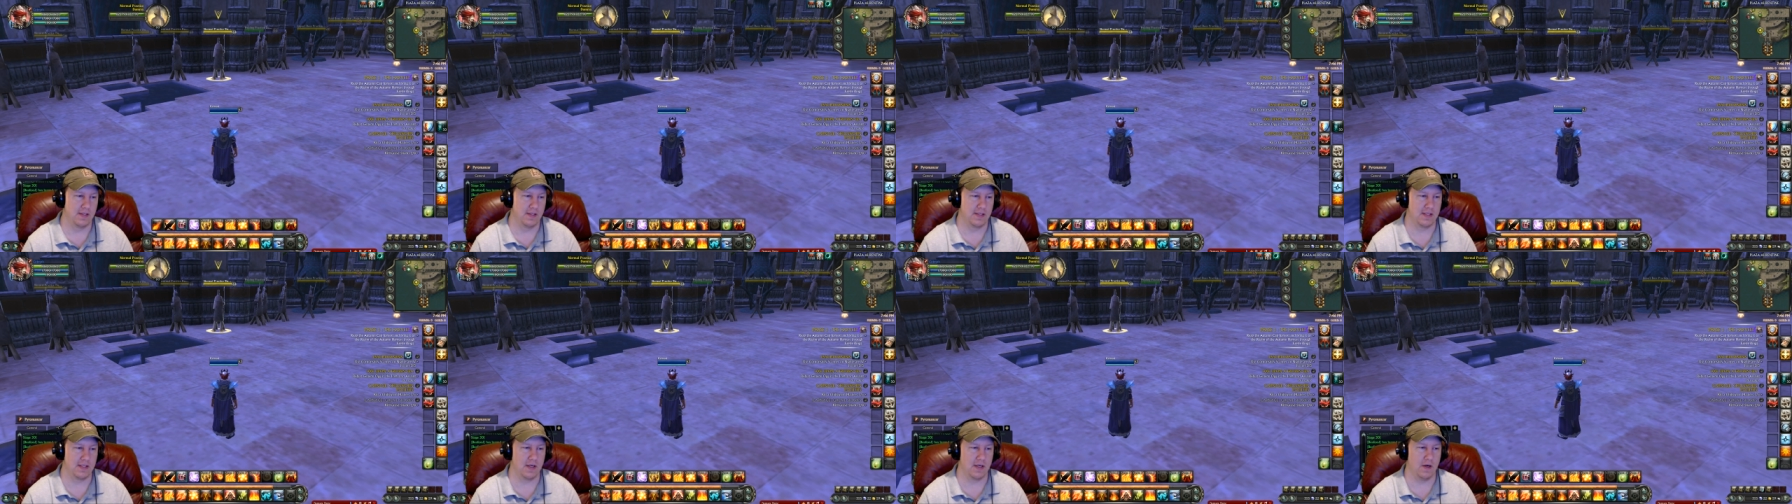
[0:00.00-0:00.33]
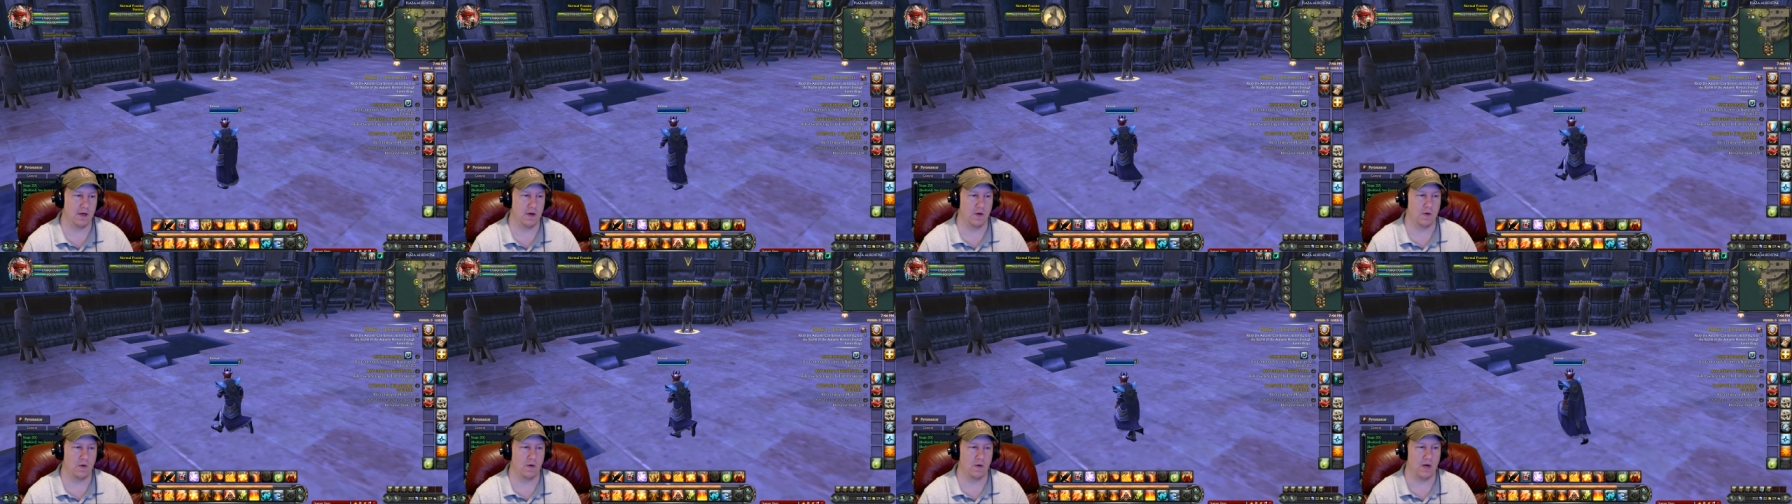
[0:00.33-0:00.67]

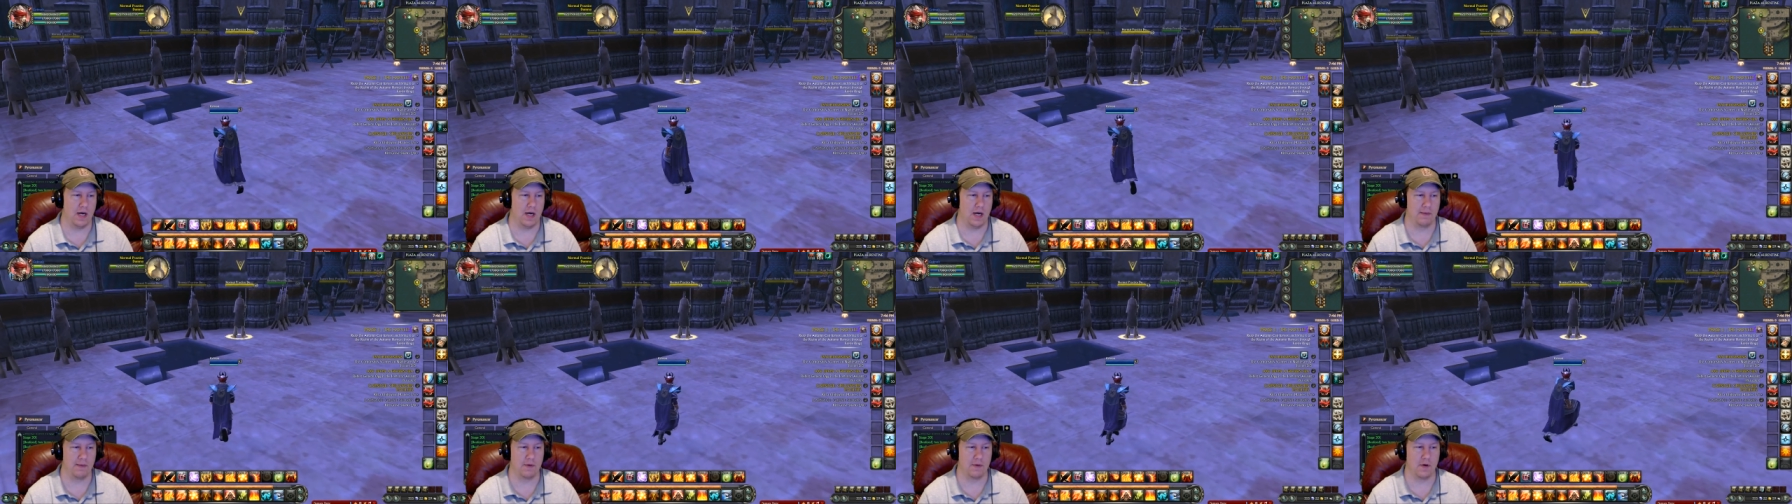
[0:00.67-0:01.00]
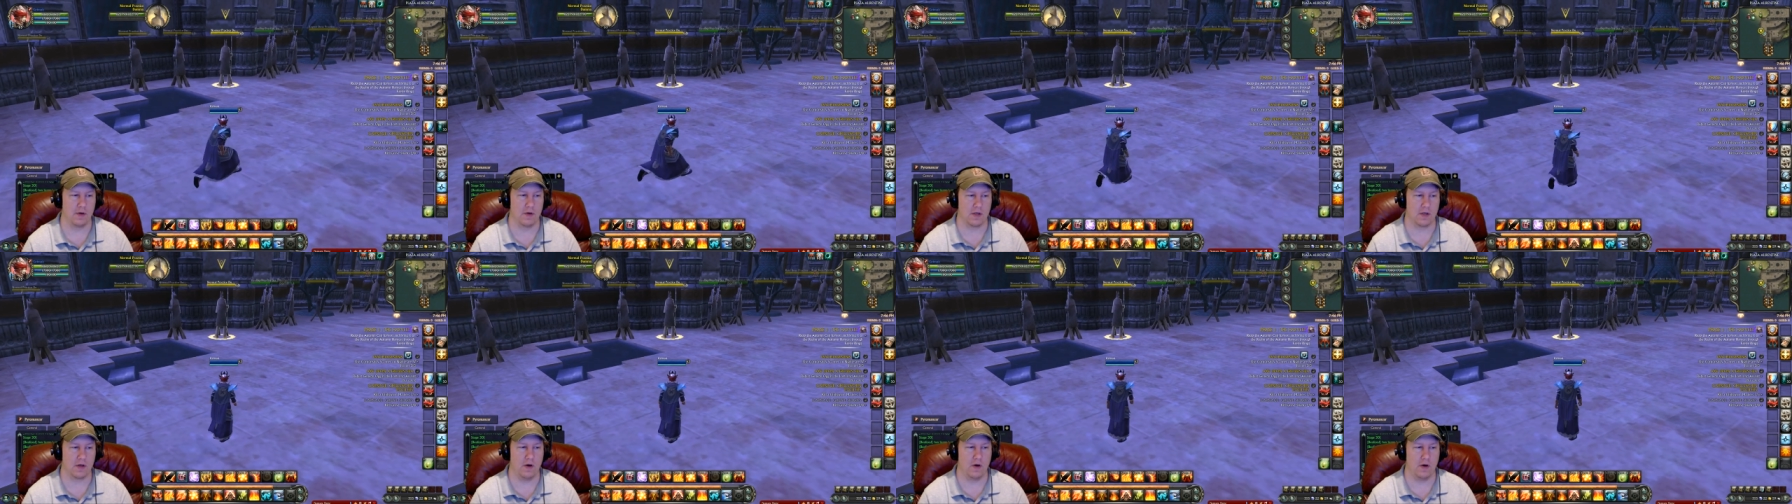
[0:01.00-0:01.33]
So I'm
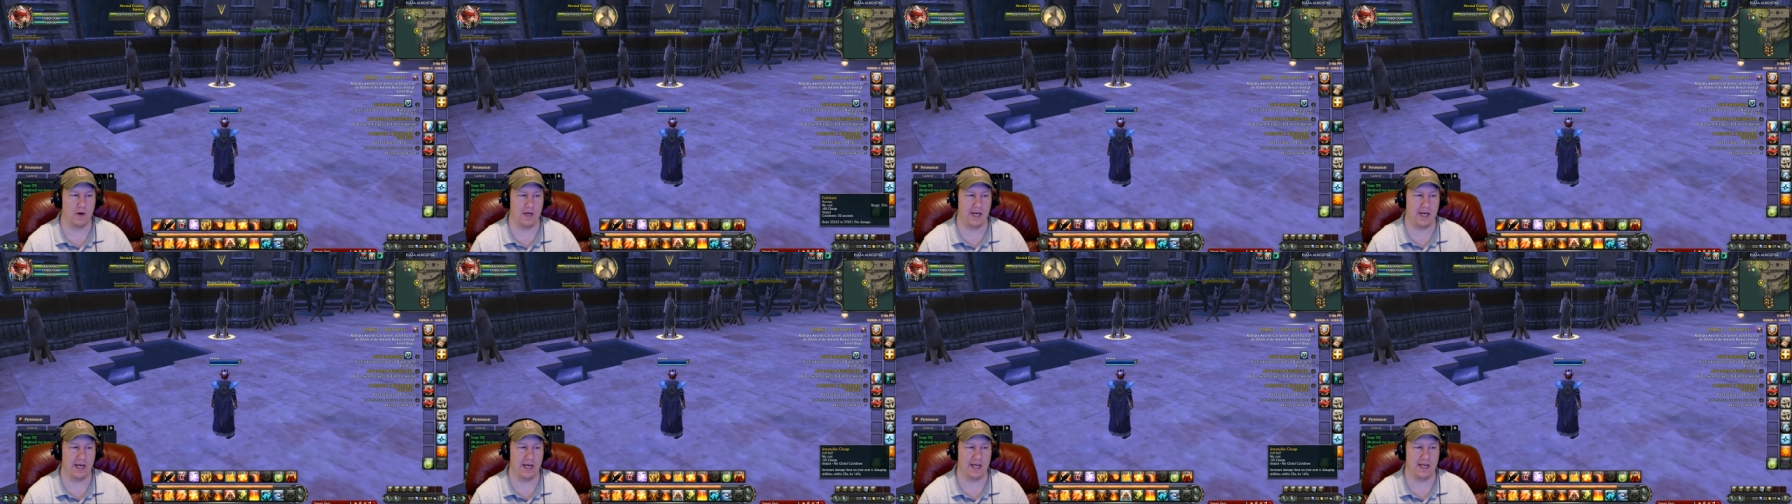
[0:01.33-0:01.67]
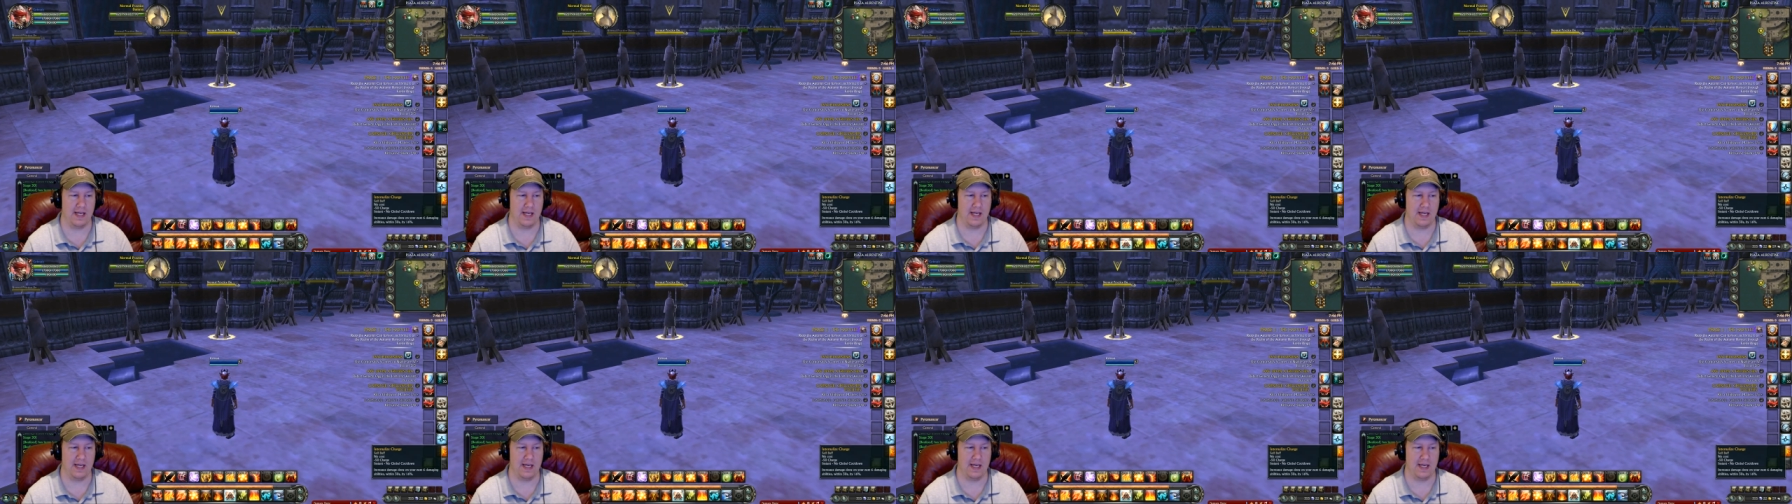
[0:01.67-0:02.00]
going to go ahead
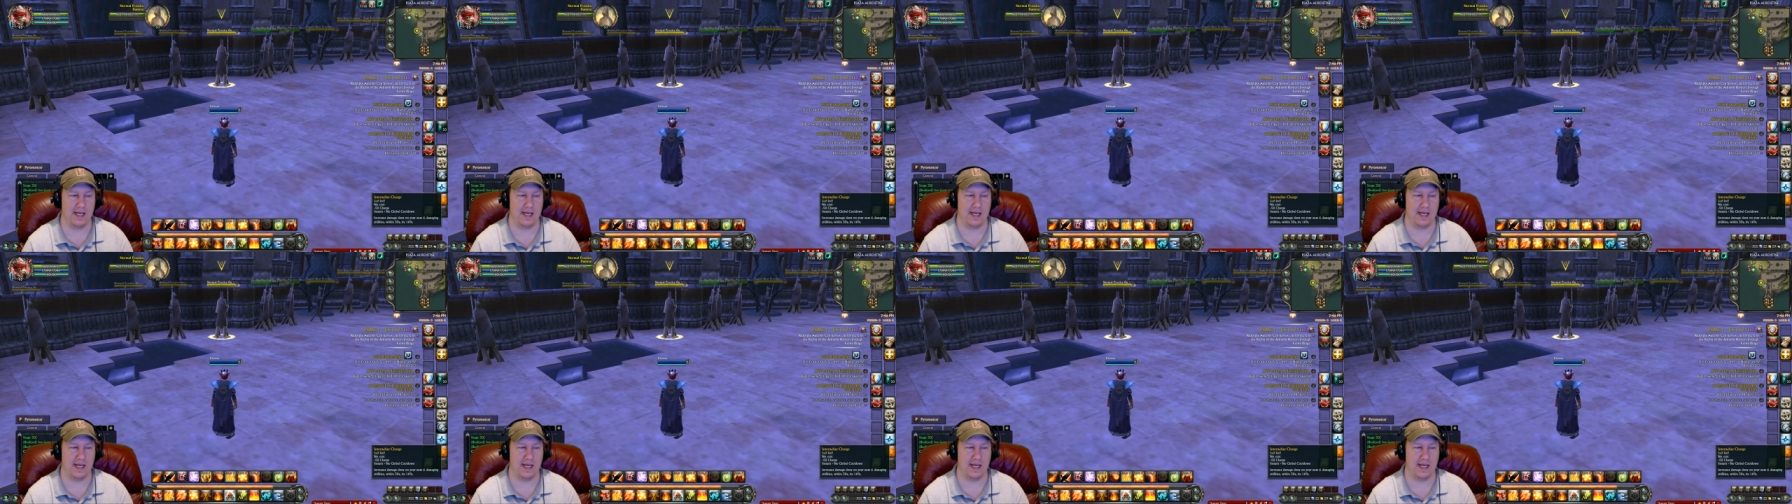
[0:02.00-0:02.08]
and